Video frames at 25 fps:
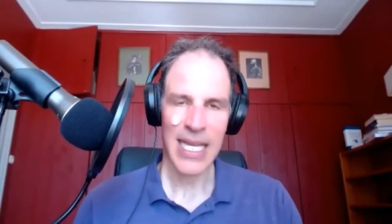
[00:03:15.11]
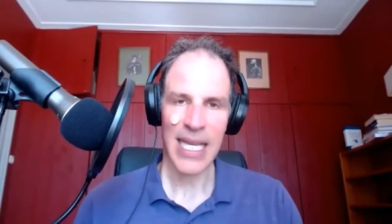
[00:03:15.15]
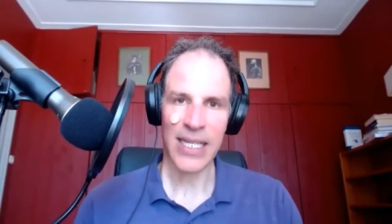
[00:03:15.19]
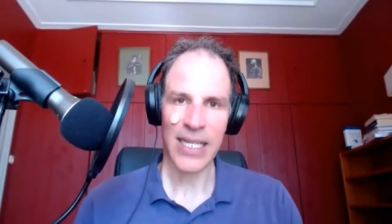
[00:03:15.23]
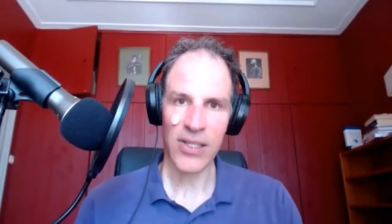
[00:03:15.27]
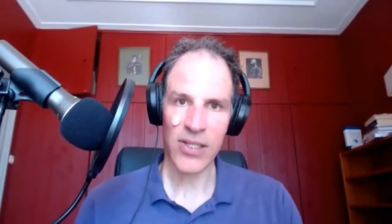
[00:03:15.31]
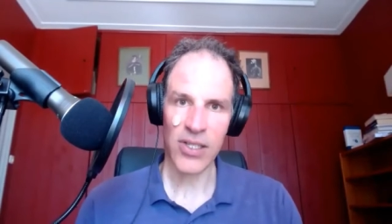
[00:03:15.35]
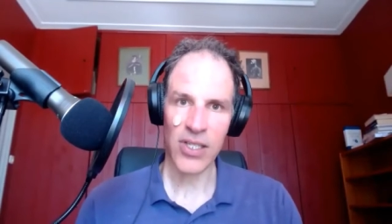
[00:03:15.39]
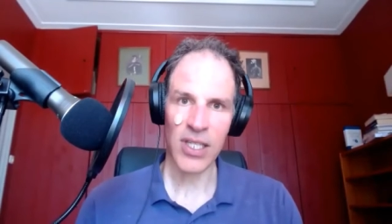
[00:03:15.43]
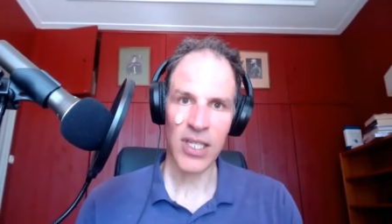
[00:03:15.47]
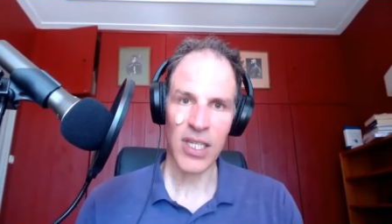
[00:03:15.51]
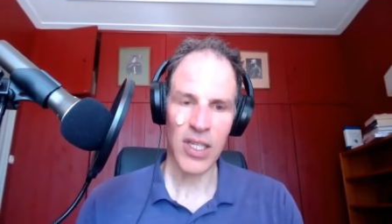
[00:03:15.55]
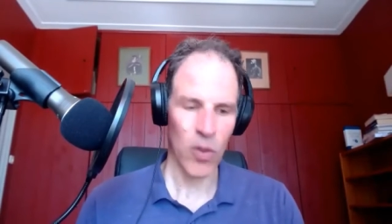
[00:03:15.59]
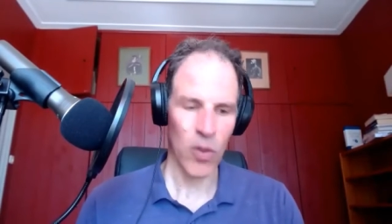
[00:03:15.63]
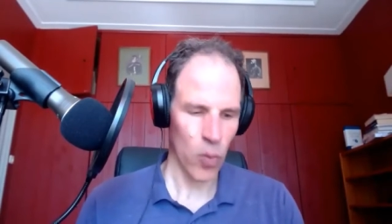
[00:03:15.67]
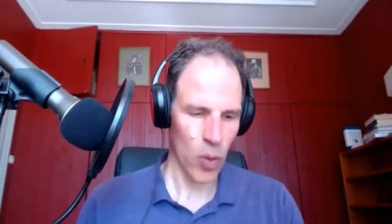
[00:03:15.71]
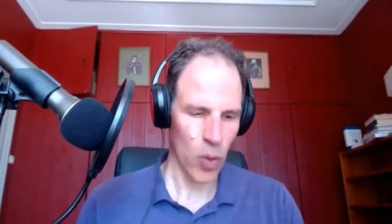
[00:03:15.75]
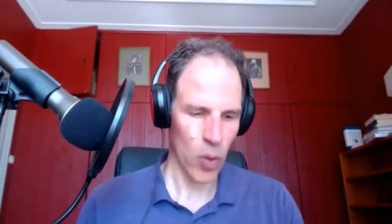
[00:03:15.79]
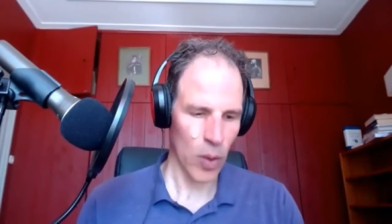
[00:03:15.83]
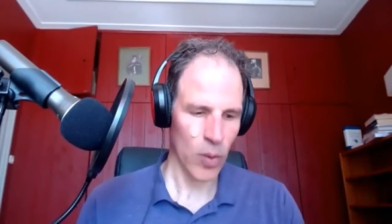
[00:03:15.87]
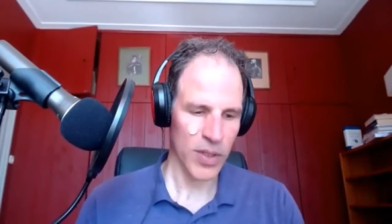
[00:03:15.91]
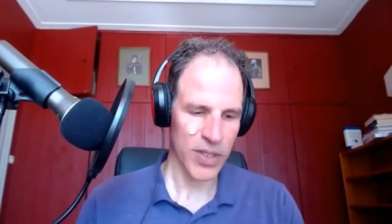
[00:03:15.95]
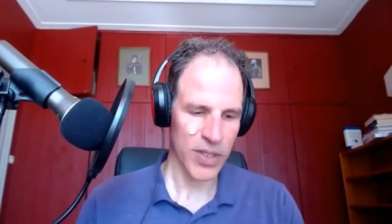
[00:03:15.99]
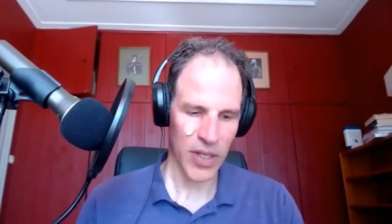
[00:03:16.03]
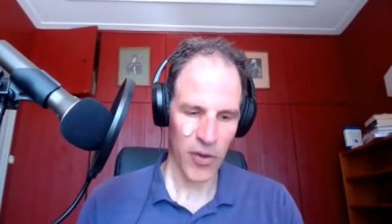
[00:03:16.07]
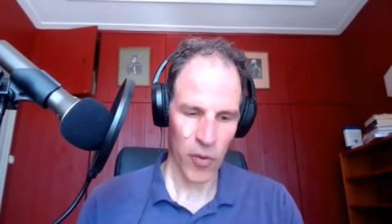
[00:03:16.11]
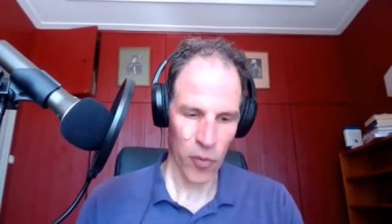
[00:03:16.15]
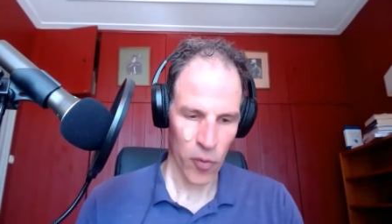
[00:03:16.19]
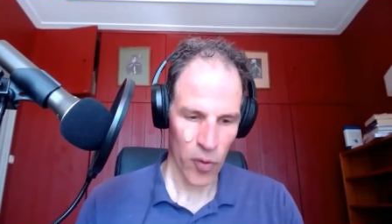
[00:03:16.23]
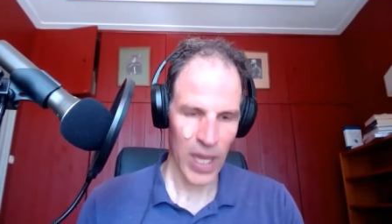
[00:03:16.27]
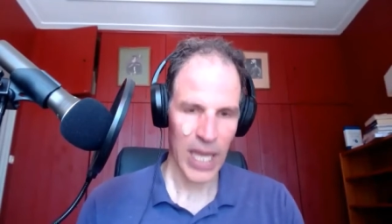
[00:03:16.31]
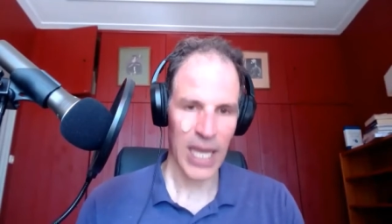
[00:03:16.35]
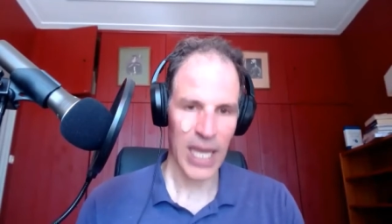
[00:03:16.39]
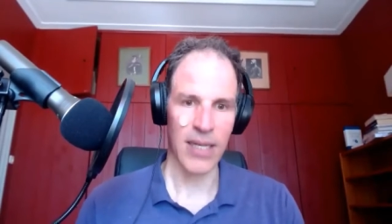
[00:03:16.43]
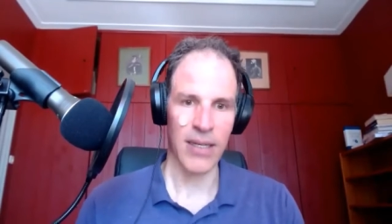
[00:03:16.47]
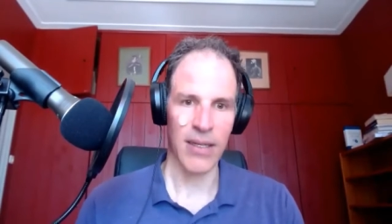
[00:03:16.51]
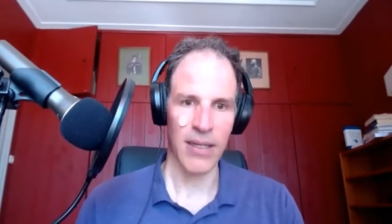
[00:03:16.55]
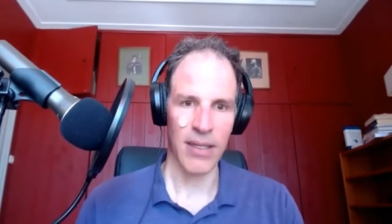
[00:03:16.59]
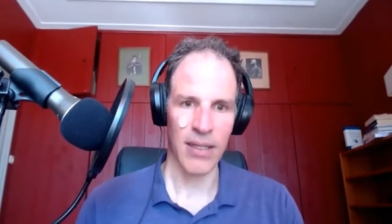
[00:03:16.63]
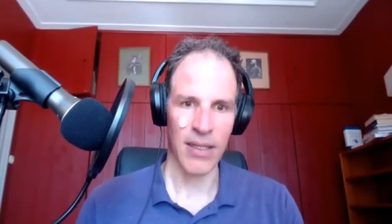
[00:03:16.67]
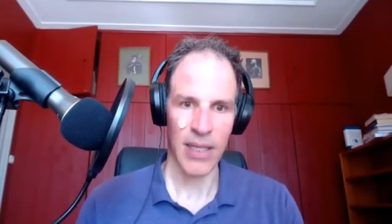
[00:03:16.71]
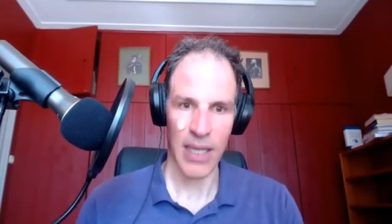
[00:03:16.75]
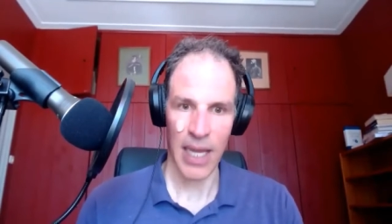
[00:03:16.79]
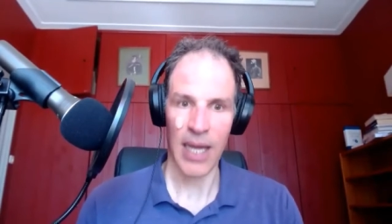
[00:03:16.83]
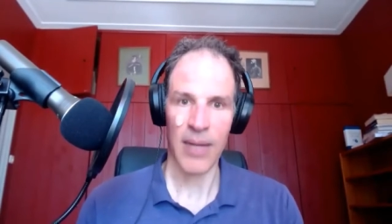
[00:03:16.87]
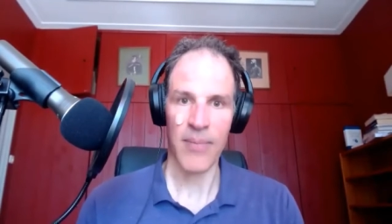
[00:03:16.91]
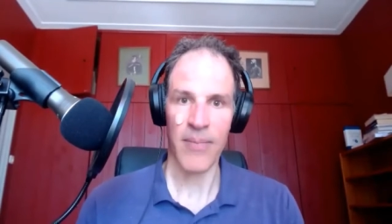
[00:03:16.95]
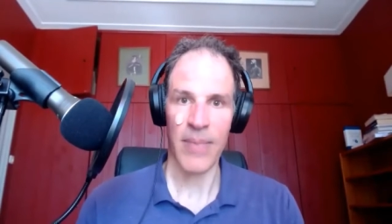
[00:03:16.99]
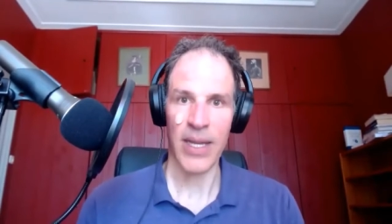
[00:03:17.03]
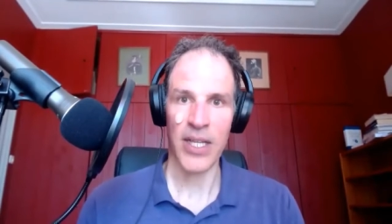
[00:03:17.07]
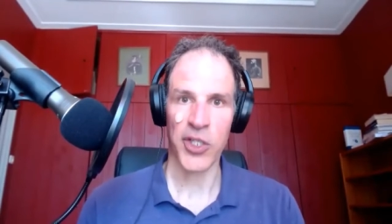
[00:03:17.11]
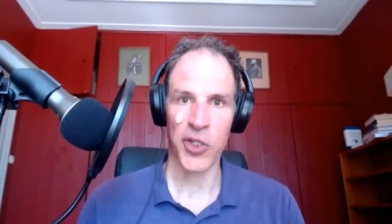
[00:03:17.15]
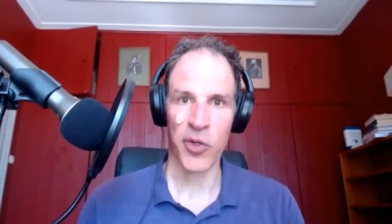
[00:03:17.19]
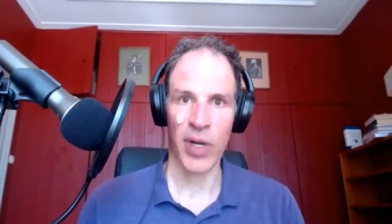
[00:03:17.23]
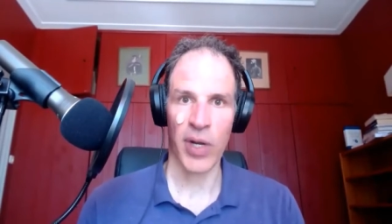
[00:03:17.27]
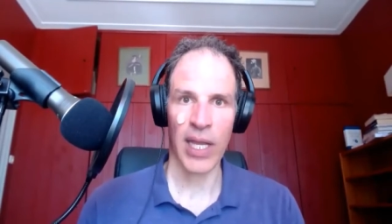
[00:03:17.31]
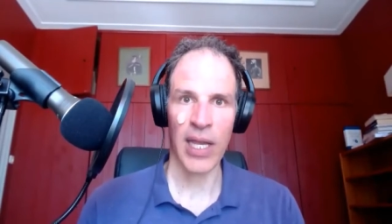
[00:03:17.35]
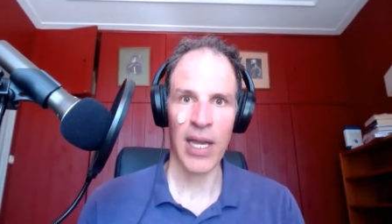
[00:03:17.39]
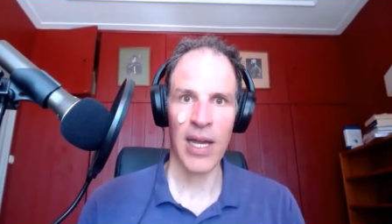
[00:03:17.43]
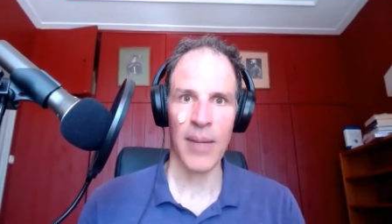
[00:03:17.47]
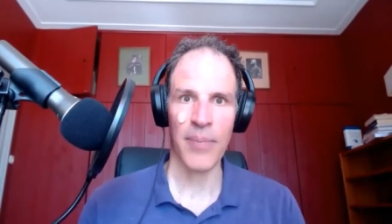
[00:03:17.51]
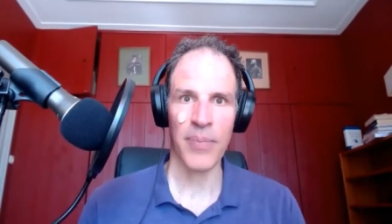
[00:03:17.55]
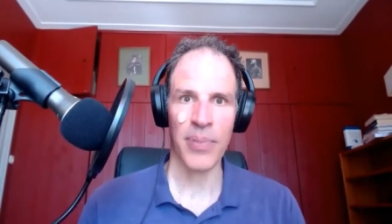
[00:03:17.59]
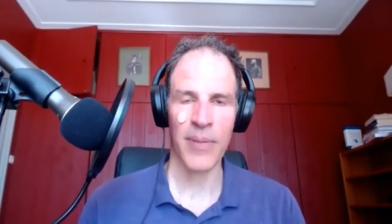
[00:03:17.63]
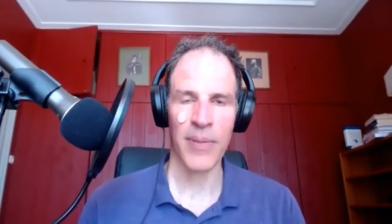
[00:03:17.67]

and see what was in red and not measuring up.